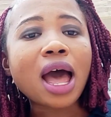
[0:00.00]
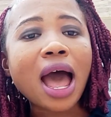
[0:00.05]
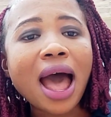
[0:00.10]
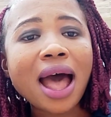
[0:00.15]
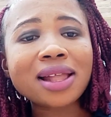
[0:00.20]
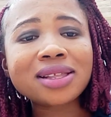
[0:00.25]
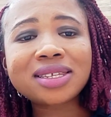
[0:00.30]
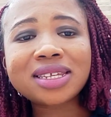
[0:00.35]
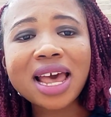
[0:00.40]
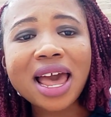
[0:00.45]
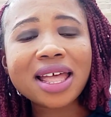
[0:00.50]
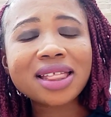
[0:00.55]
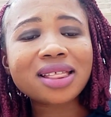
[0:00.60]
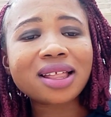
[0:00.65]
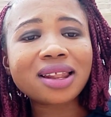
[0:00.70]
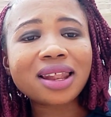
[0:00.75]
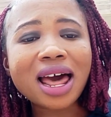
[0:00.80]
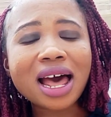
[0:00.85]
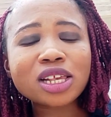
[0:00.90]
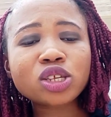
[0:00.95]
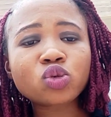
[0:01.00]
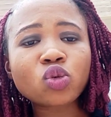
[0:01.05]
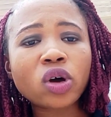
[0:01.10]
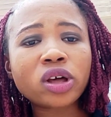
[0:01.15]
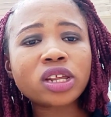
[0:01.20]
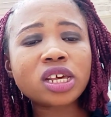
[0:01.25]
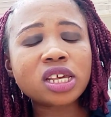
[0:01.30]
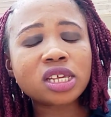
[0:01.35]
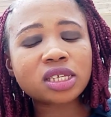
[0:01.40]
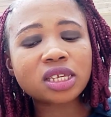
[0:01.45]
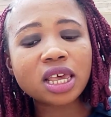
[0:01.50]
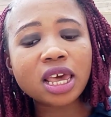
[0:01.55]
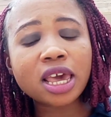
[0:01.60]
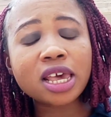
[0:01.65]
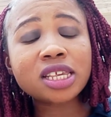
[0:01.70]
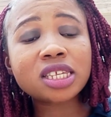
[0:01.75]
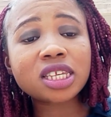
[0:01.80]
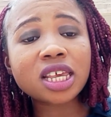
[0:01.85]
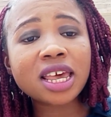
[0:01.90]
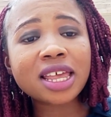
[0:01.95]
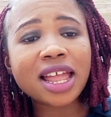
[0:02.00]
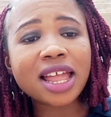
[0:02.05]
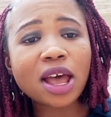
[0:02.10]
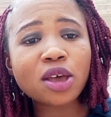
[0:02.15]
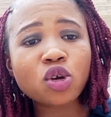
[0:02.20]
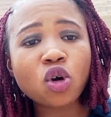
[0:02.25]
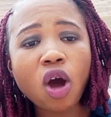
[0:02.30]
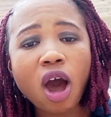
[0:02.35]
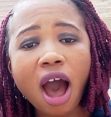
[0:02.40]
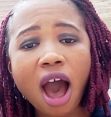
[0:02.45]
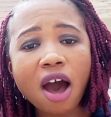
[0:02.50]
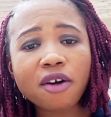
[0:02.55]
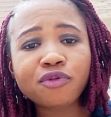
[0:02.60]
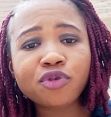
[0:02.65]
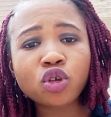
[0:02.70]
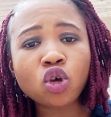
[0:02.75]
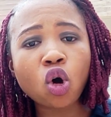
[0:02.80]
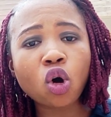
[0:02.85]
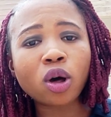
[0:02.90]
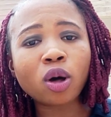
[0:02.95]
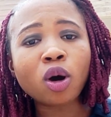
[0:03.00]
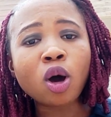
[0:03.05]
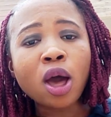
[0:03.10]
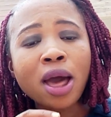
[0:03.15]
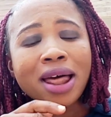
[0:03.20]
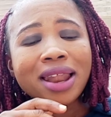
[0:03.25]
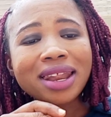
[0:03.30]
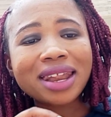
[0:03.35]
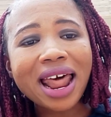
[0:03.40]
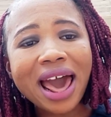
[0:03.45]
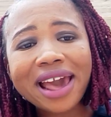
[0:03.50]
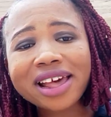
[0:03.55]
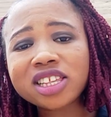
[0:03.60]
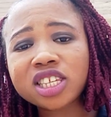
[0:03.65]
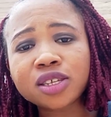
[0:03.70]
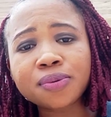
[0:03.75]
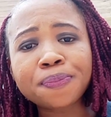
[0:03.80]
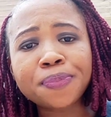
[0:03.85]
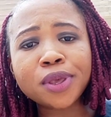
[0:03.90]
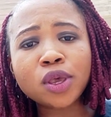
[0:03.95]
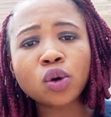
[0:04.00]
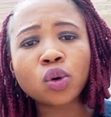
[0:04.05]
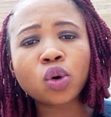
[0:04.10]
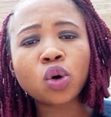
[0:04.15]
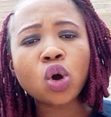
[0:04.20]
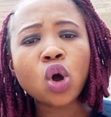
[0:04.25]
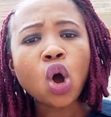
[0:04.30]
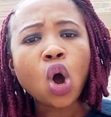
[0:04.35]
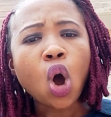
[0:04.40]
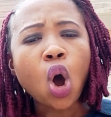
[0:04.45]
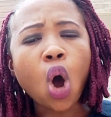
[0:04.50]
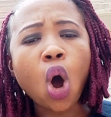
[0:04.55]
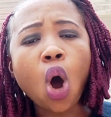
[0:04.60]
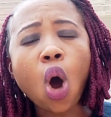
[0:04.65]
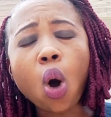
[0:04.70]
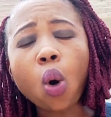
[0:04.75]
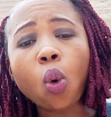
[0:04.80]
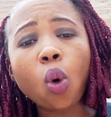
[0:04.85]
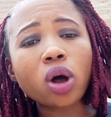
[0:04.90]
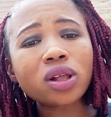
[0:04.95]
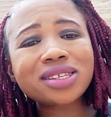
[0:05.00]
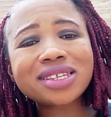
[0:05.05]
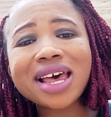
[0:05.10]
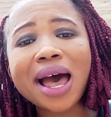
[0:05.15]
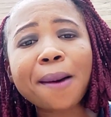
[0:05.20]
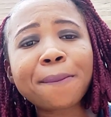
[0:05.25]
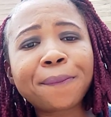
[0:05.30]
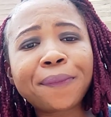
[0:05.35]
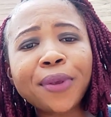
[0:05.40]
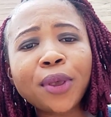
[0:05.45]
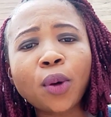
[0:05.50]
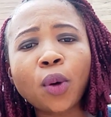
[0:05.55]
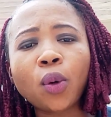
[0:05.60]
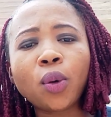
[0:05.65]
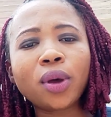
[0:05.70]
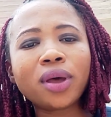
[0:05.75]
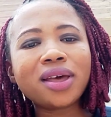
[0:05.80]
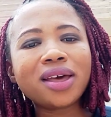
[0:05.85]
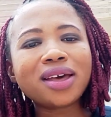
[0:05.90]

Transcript: And then the last one is either you have your light bill or water bill.